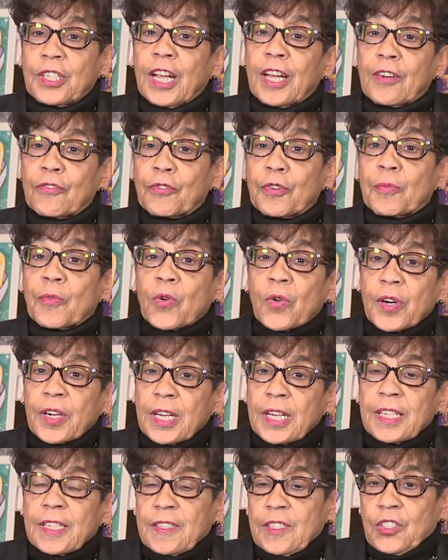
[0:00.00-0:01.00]
every
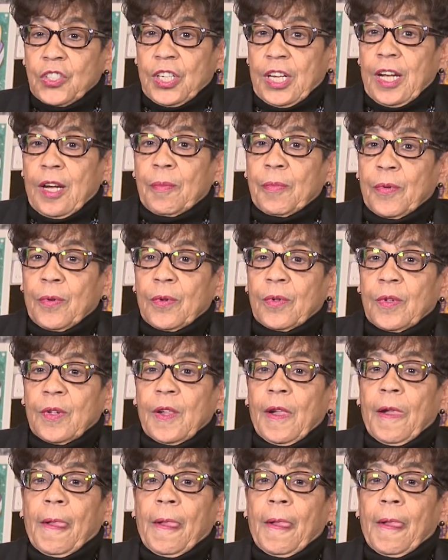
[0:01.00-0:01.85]
morning in the chapel.